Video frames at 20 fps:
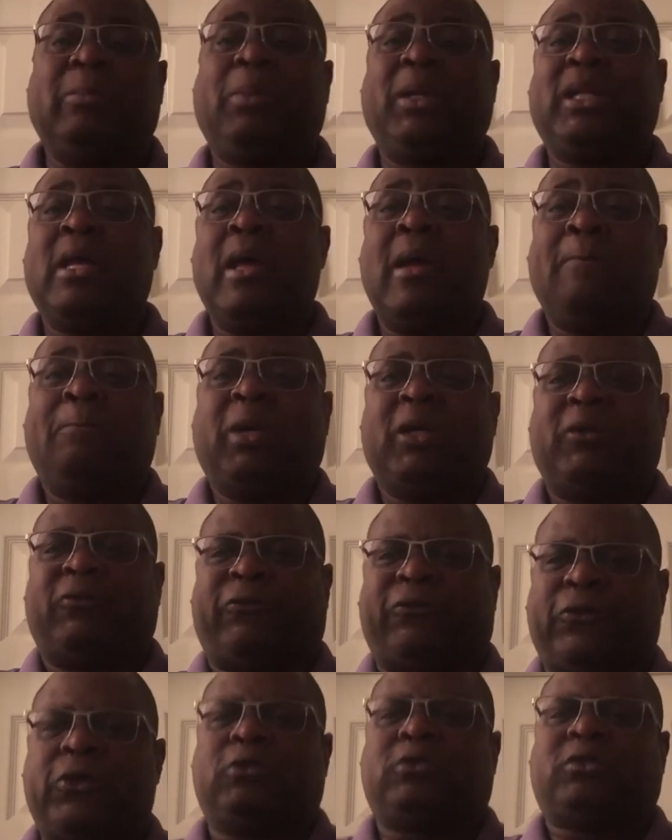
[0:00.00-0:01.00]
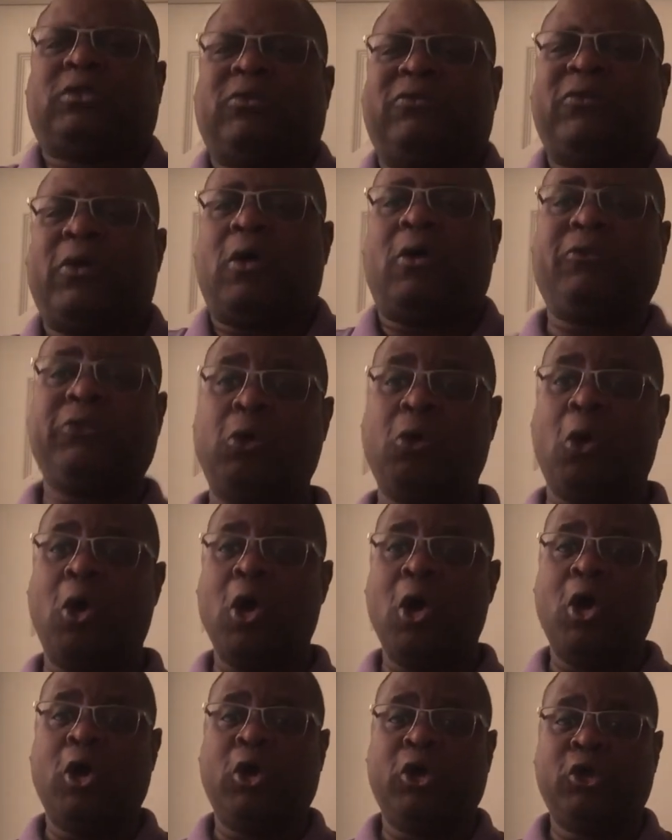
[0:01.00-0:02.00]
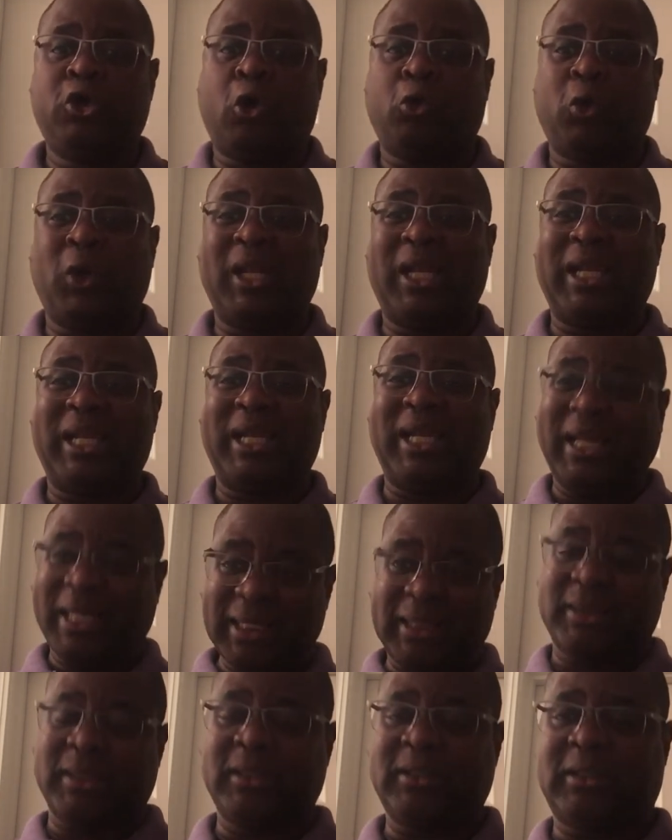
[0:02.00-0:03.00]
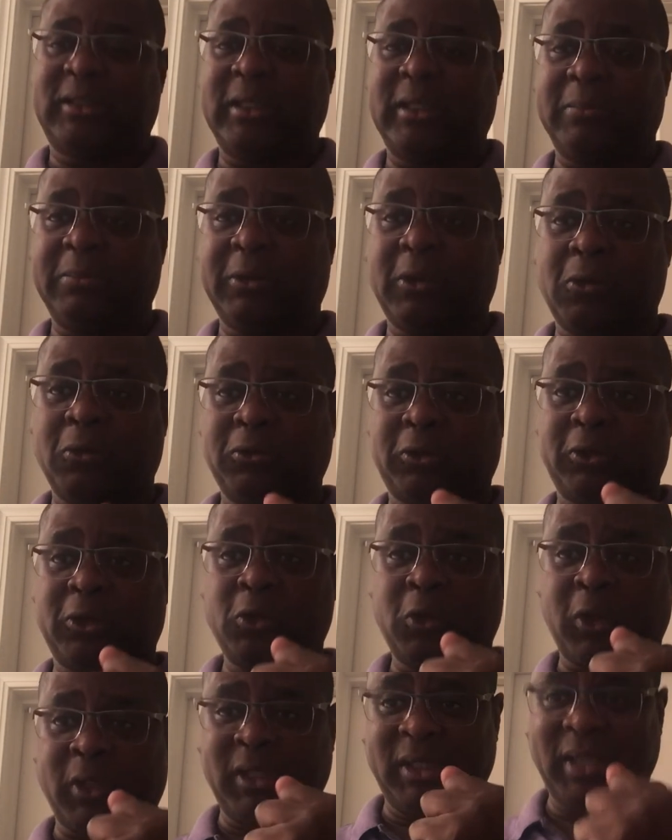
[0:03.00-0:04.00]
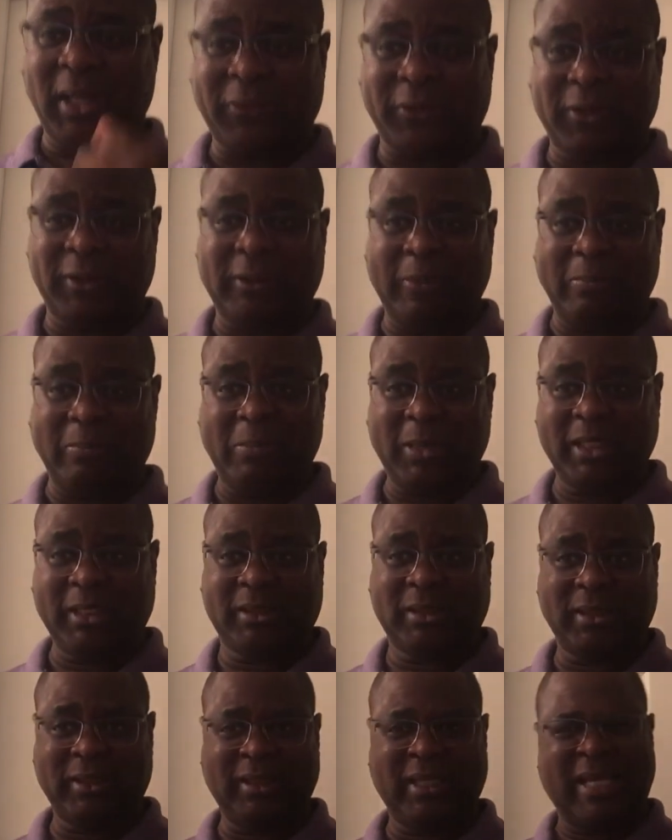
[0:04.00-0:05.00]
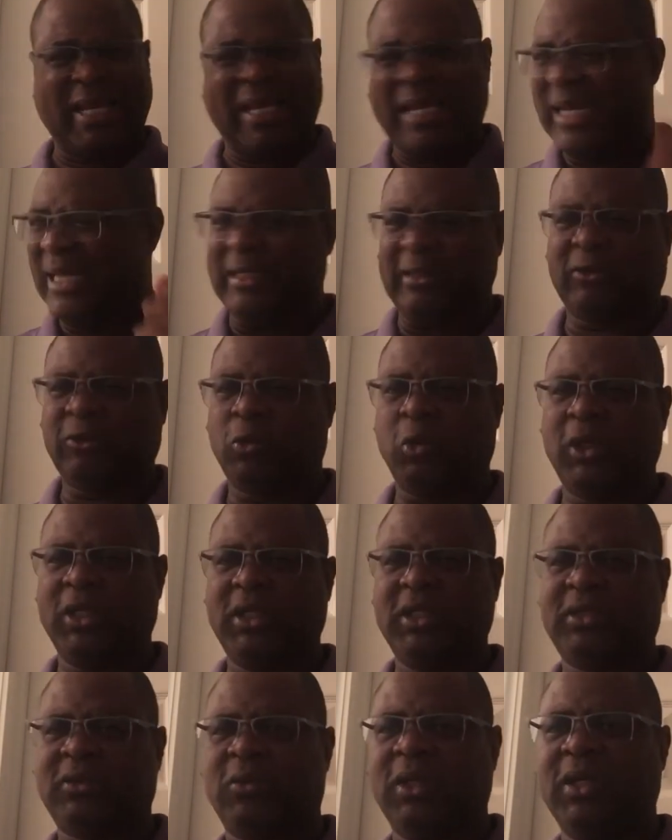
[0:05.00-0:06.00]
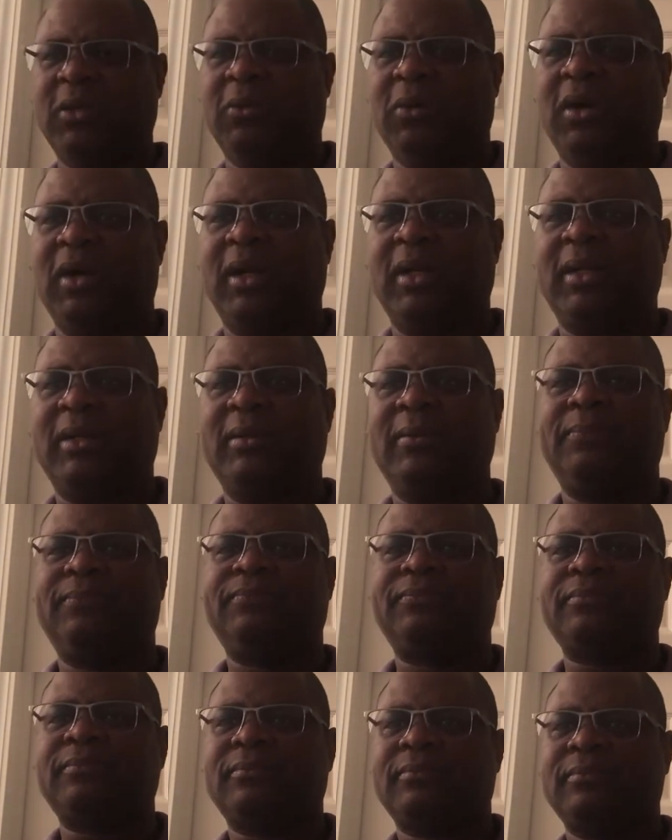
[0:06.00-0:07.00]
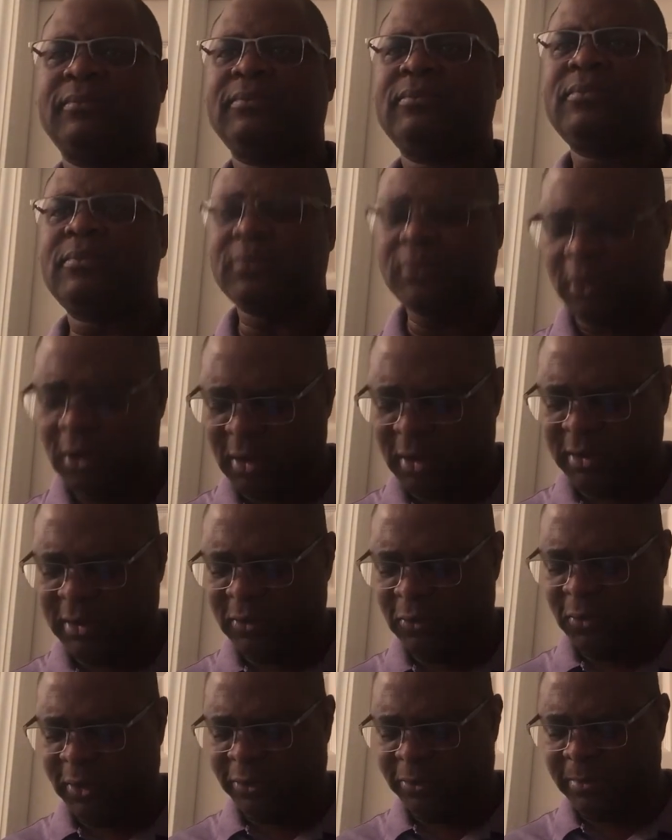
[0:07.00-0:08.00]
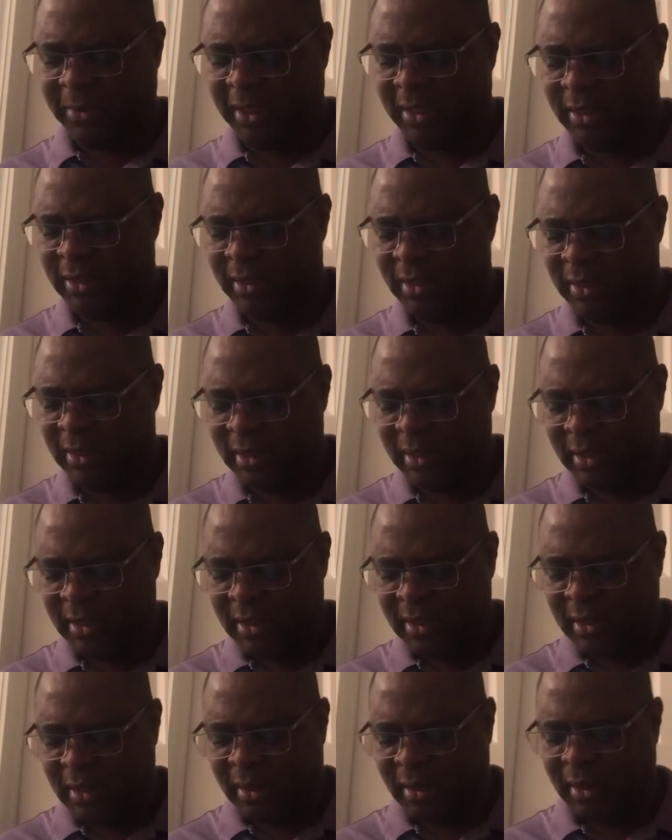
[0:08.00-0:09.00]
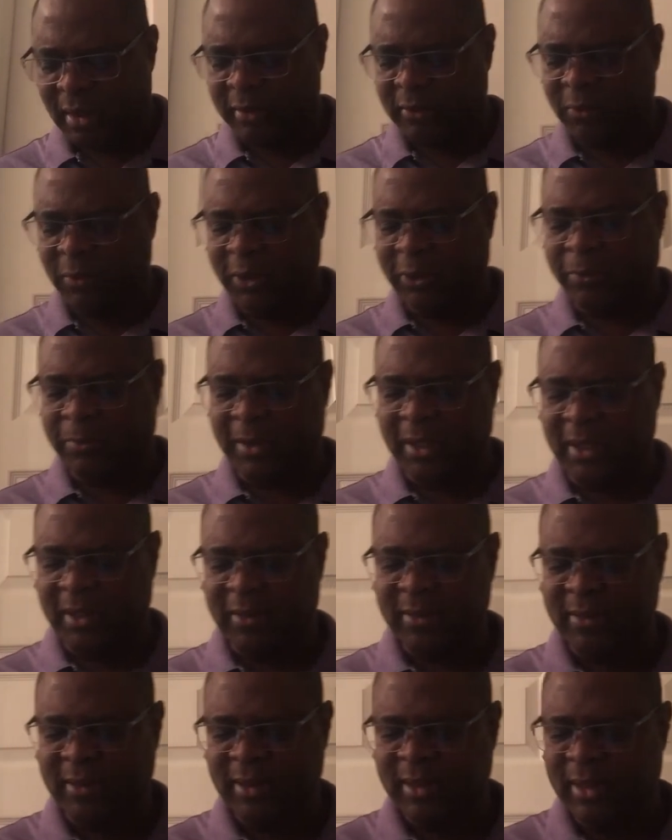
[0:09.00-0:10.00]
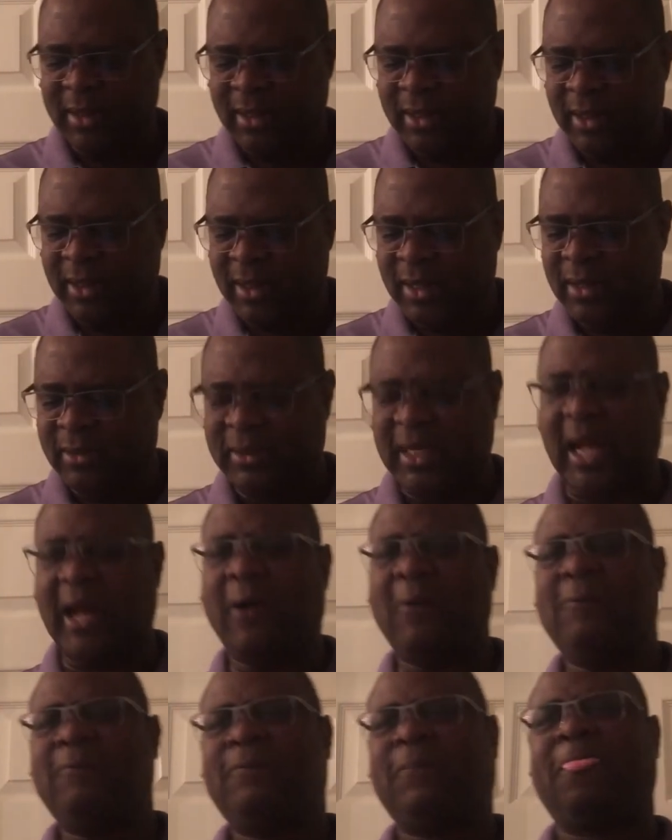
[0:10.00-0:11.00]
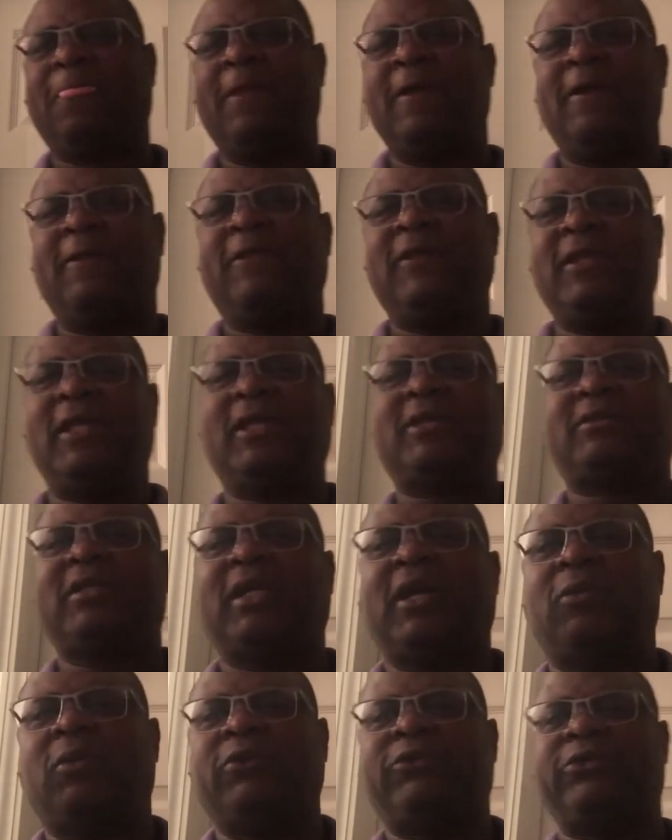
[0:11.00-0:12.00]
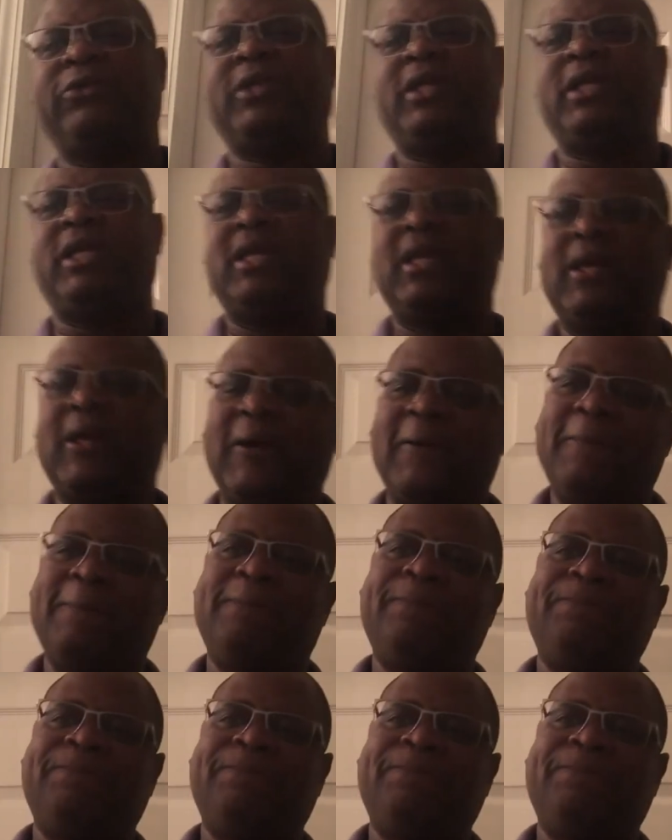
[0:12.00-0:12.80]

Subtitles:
but first of all, your relationship goes to another dimension in 2021. Are you with me? Are you with me? Now, the next thing I want you to hear,